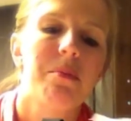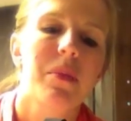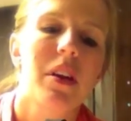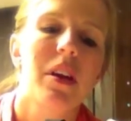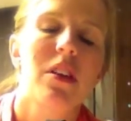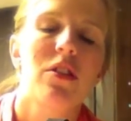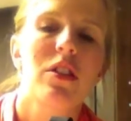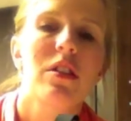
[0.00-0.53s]

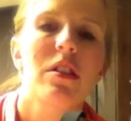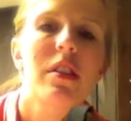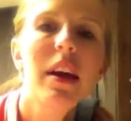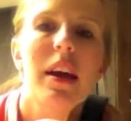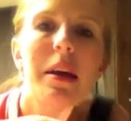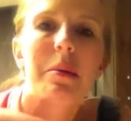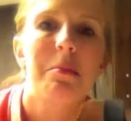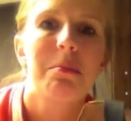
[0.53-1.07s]
in just a
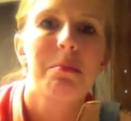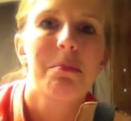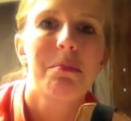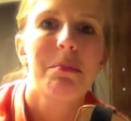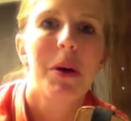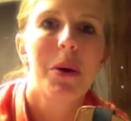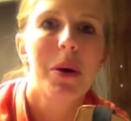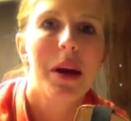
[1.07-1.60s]
second.
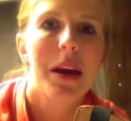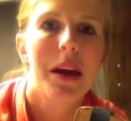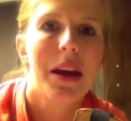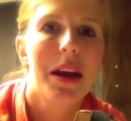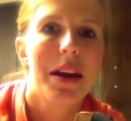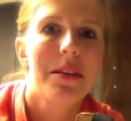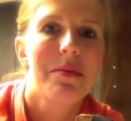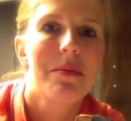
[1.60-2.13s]
Okay, hang on.